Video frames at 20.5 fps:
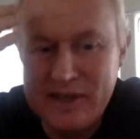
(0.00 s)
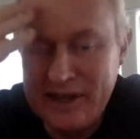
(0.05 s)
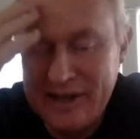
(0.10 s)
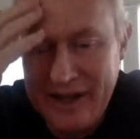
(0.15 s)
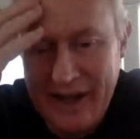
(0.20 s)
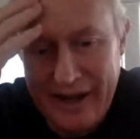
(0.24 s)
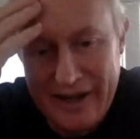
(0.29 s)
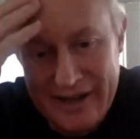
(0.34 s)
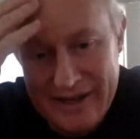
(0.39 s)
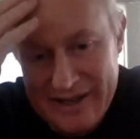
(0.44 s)

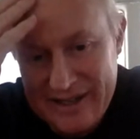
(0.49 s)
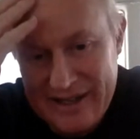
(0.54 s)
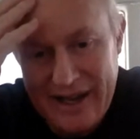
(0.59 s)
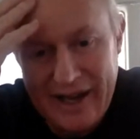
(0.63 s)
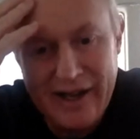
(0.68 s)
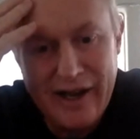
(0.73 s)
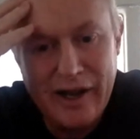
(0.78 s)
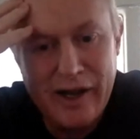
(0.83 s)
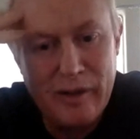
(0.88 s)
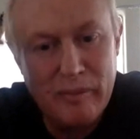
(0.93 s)
Steve Jobs
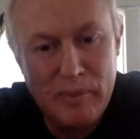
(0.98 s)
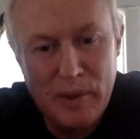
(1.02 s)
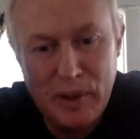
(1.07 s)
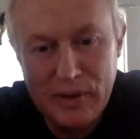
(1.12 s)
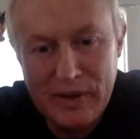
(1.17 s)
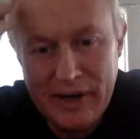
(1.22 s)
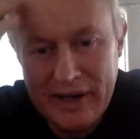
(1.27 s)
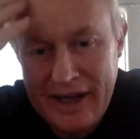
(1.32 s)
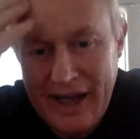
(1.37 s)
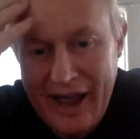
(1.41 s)
didn't
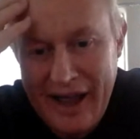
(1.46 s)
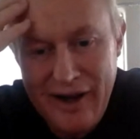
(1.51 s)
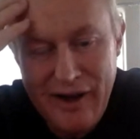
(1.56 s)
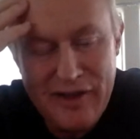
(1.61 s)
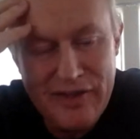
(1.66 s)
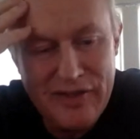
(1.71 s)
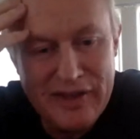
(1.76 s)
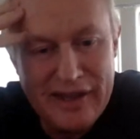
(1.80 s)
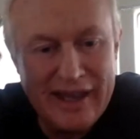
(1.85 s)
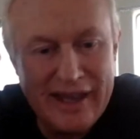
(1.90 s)
understand a
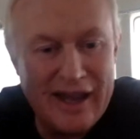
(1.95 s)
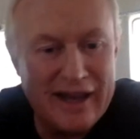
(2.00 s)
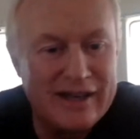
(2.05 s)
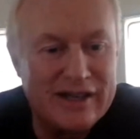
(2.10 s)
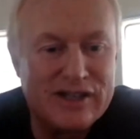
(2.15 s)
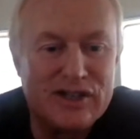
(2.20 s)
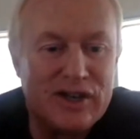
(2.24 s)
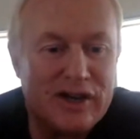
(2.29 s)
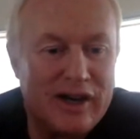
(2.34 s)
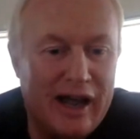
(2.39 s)
computer. I
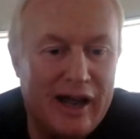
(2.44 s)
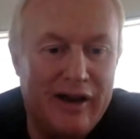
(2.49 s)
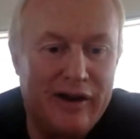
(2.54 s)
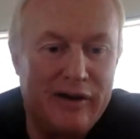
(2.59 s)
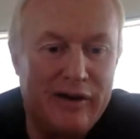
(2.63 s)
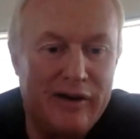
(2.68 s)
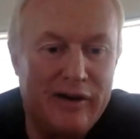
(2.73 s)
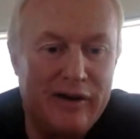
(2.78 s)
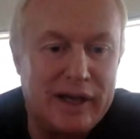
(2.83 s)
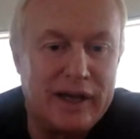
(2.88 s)
don't think he
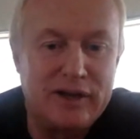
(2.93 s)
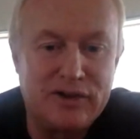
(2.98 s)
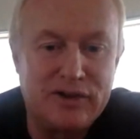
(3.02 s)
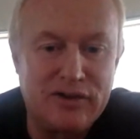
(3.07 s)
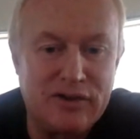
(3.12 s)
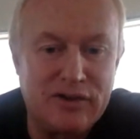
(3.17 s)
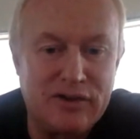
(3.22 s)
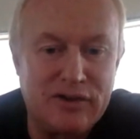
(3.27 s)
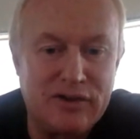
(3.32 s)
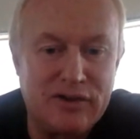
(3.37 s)
understood how a
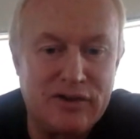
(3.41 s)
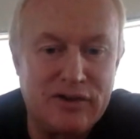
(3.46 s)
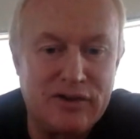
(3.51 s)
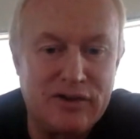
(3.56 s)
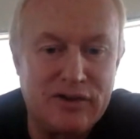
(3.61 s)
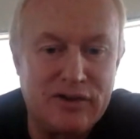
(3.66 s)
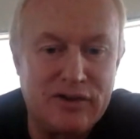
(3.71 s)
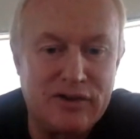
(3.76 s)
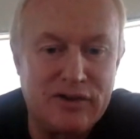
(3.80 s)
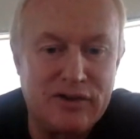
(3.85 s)
fucking
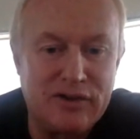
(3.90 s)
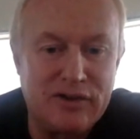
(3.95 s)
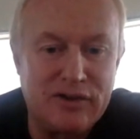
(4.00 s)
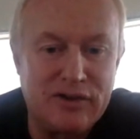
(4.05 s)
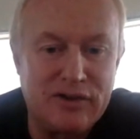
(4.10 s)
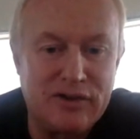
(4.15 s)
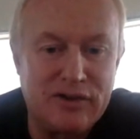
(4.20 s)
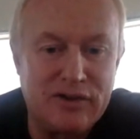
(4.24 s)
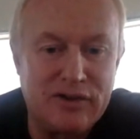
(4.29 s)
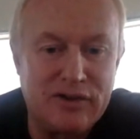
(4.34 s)
transistor
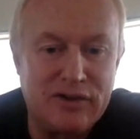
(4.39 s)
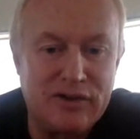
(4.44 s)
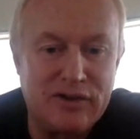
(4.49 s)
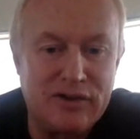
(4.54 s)
worked.